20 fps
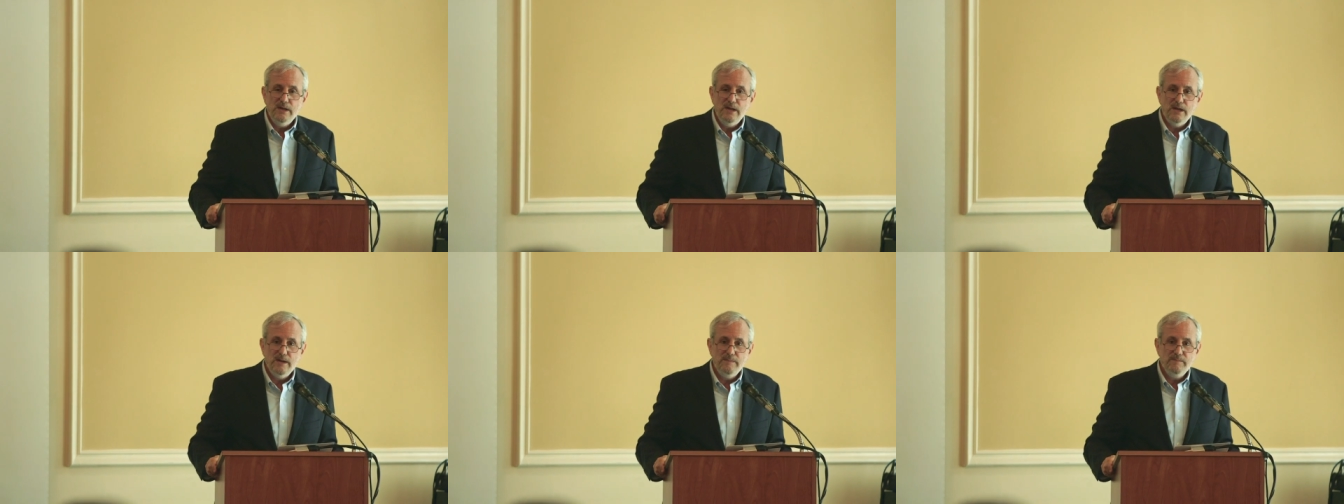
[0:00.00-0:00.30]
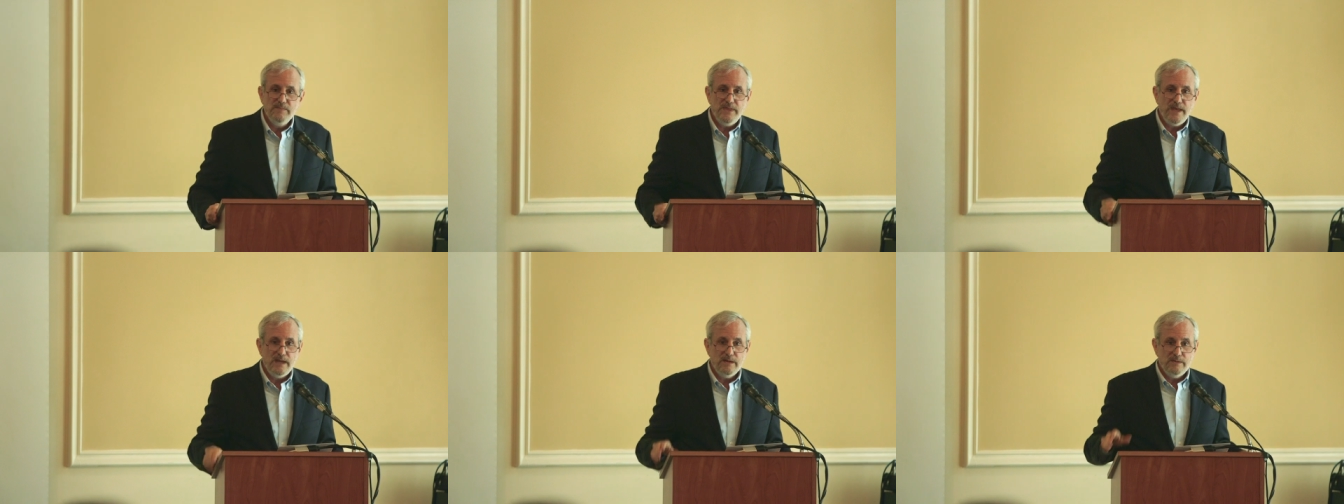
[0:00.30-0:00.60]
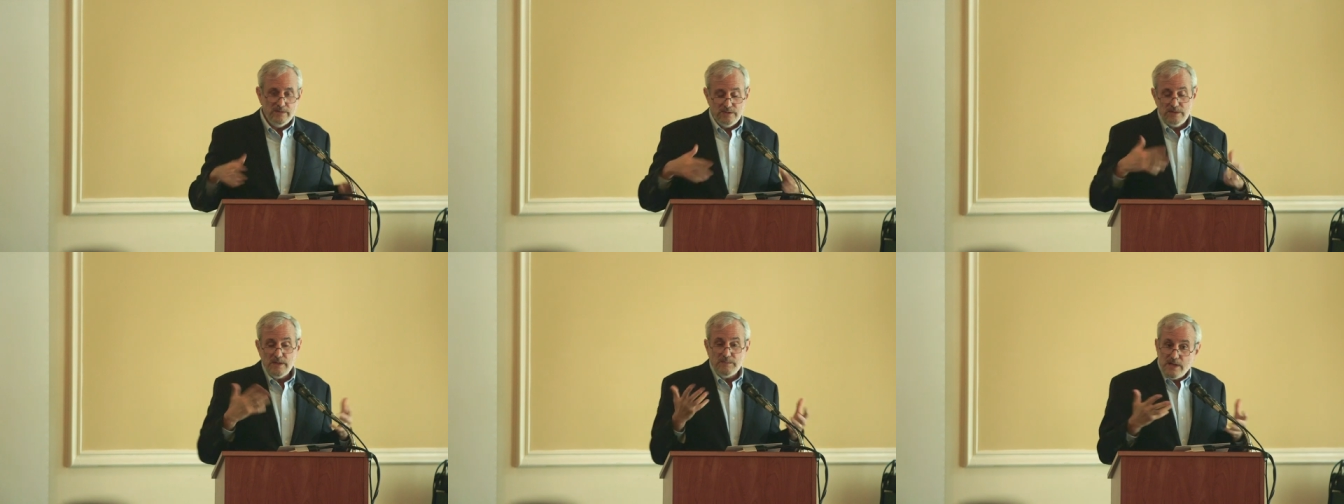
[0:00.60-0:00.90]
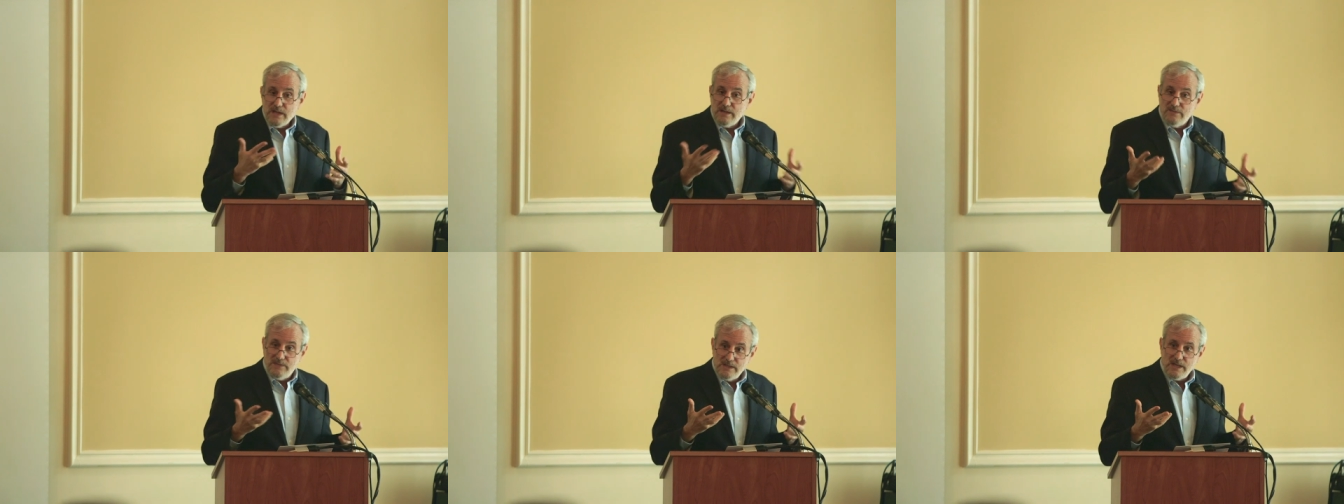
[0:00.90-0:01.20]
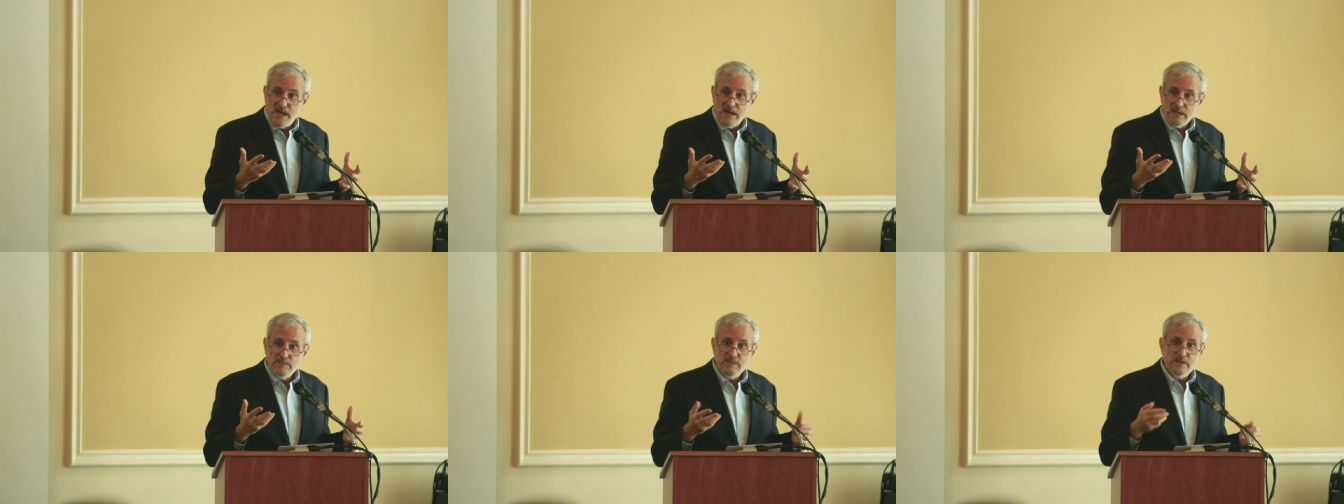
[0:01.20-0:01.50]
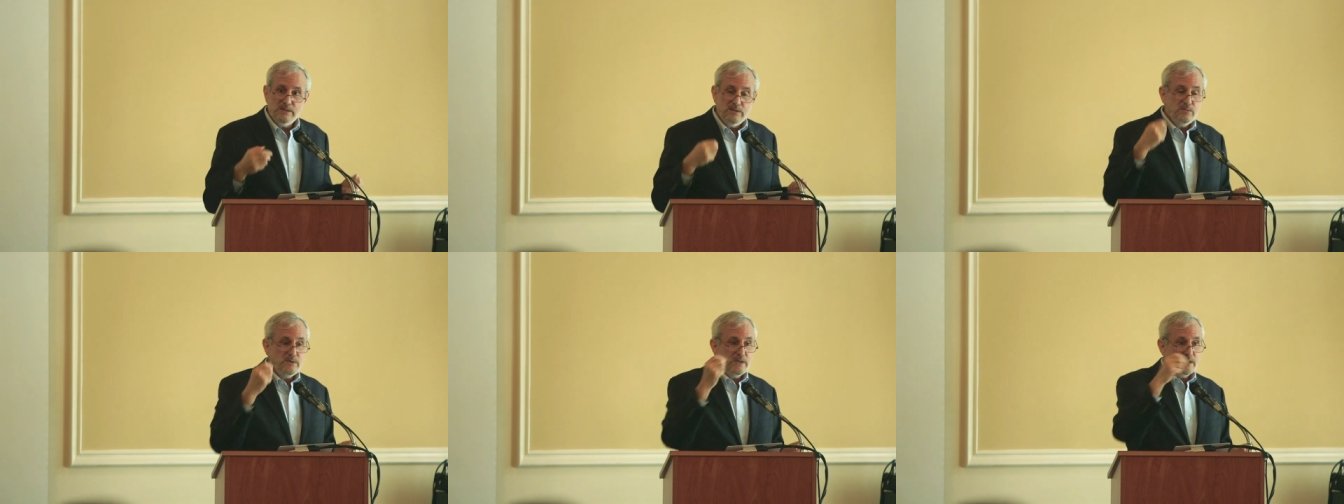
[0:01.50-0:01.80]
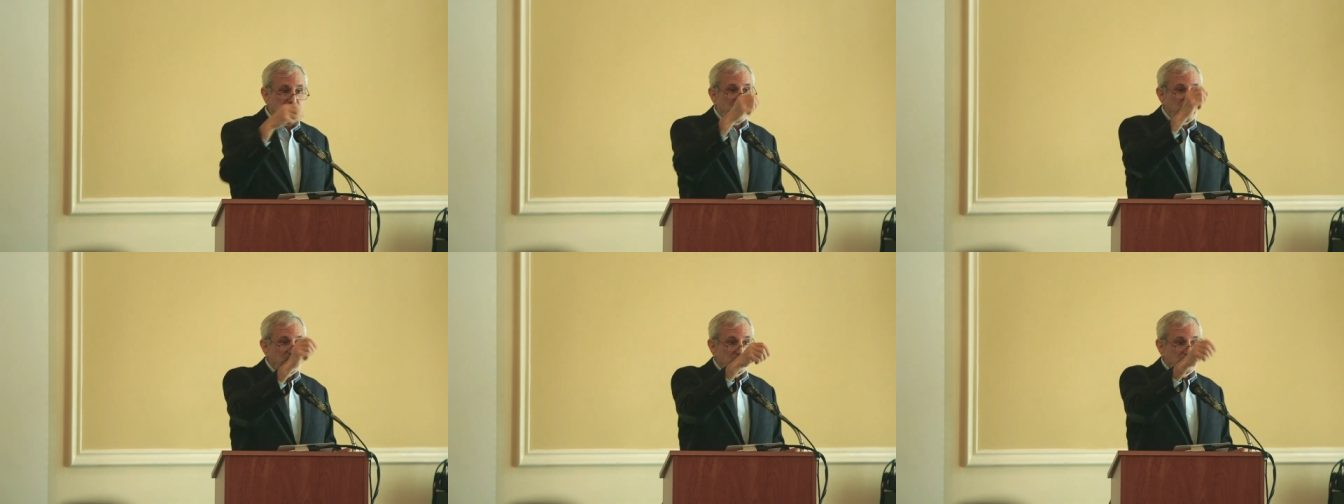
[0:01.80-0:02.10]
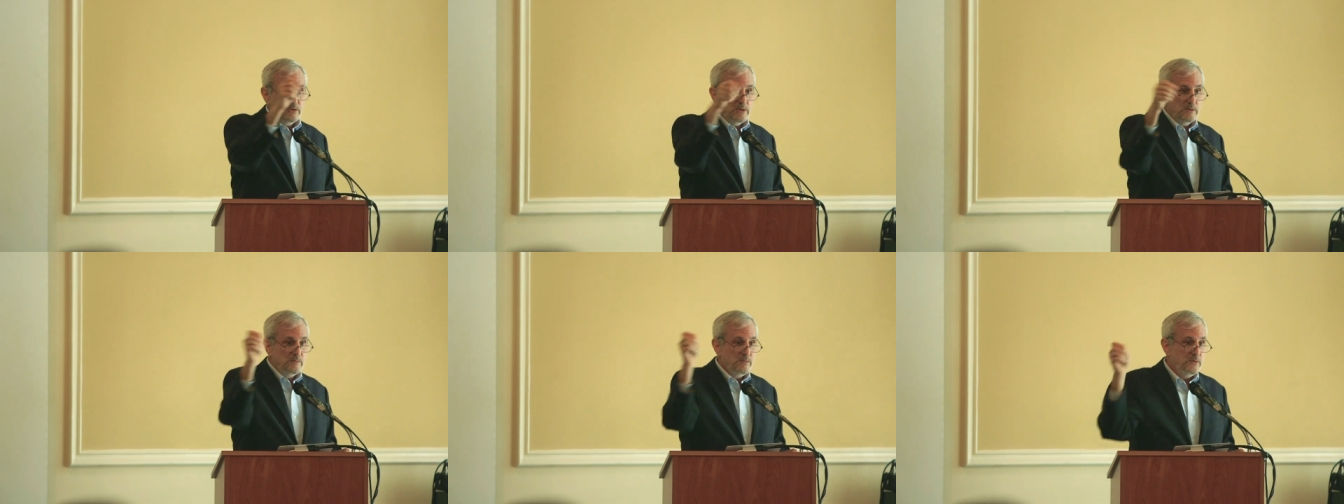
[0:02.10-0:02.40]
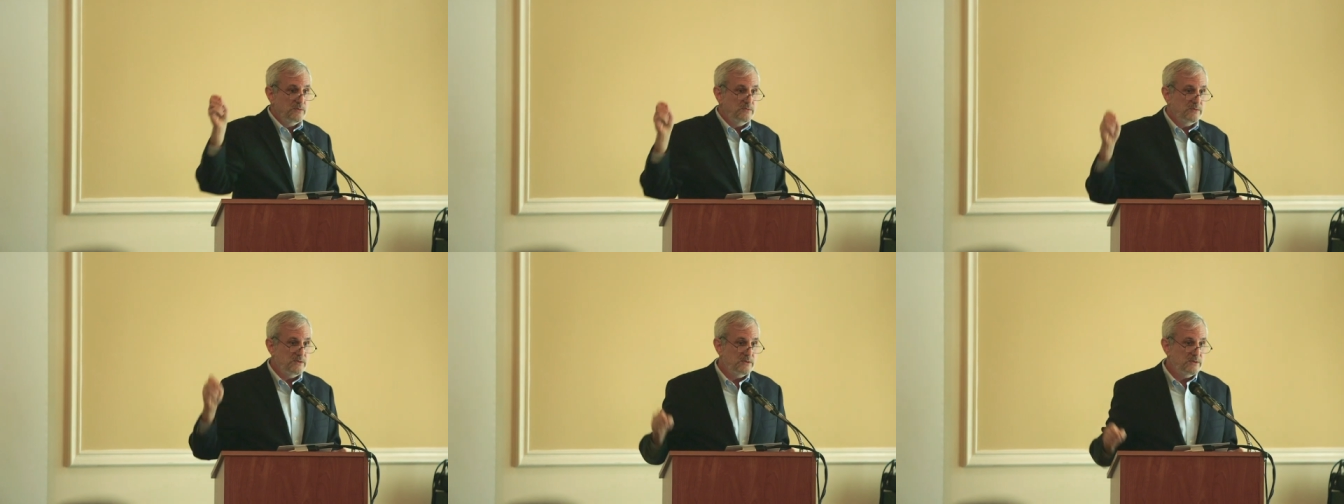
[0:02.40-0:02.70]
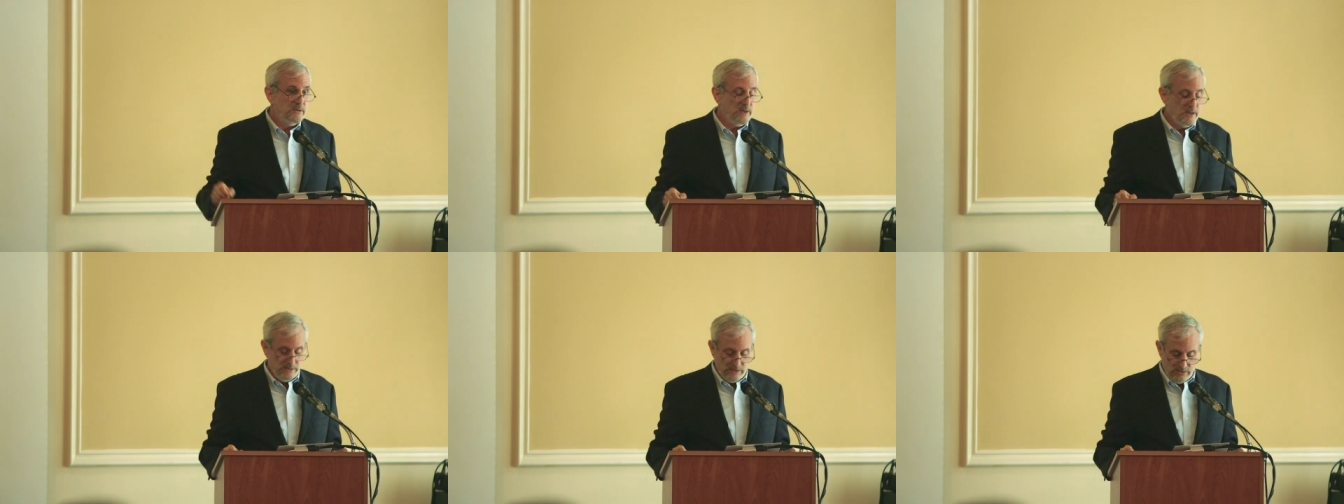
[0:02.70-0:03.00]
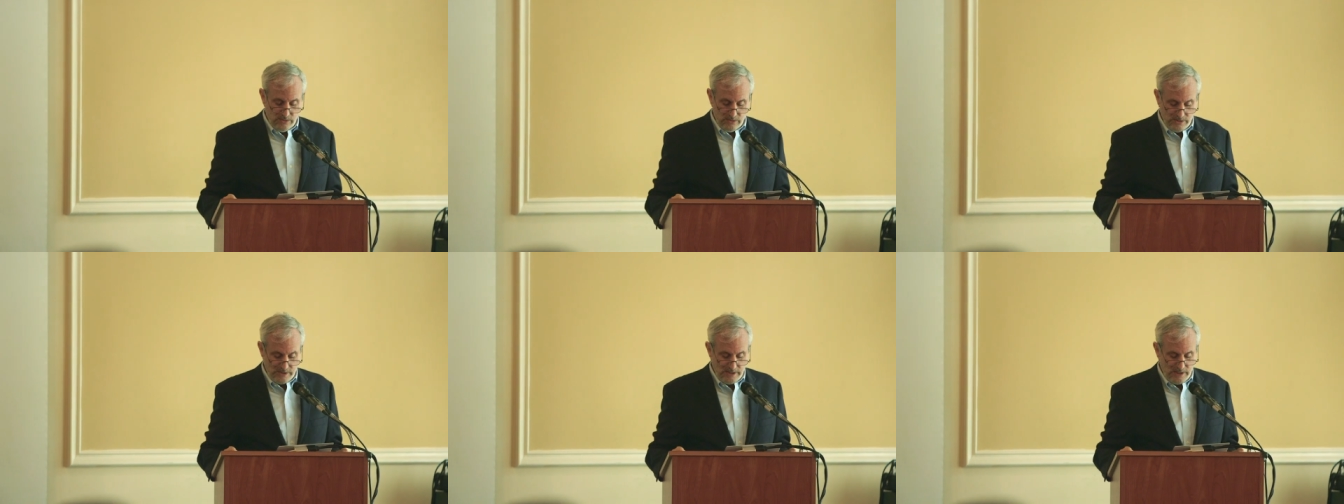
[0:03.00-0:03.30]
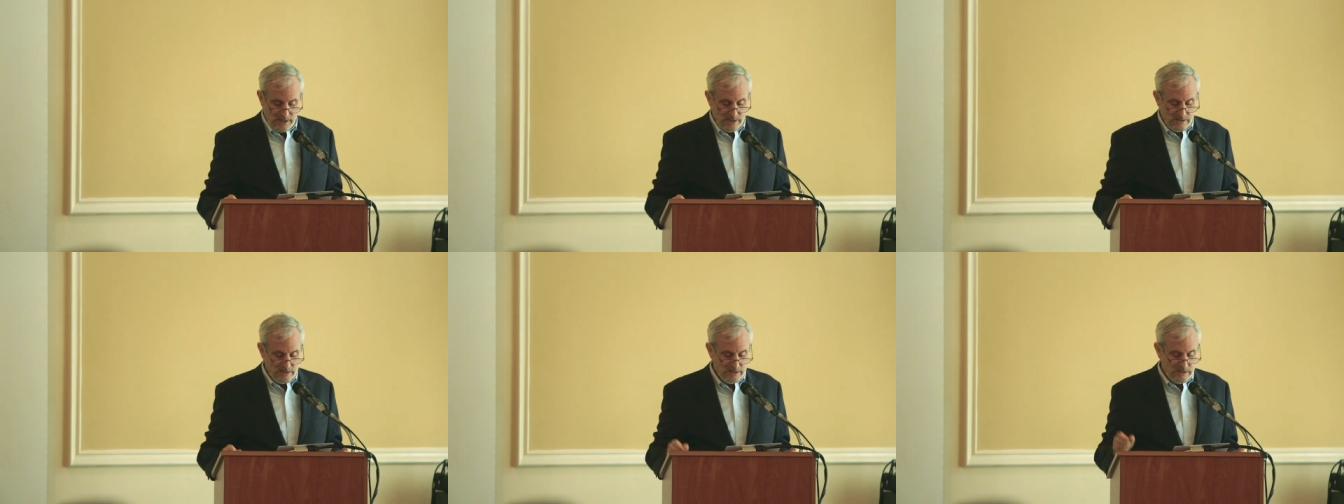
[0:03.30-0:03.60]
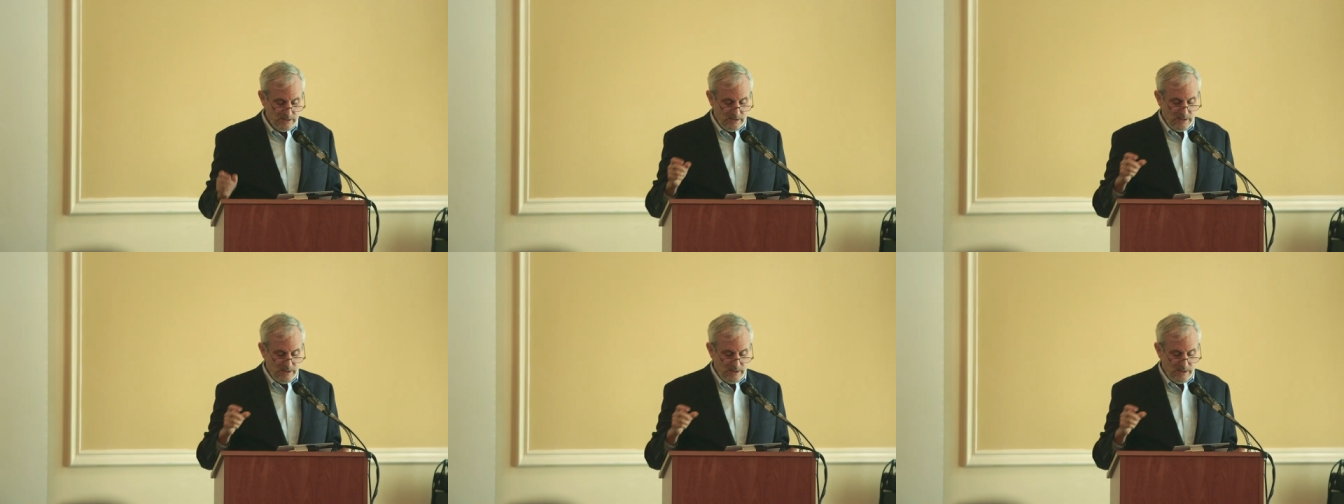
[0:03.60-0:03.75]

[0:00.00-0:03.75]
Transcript: Um, that some kind of a document that would allow you to move to other states.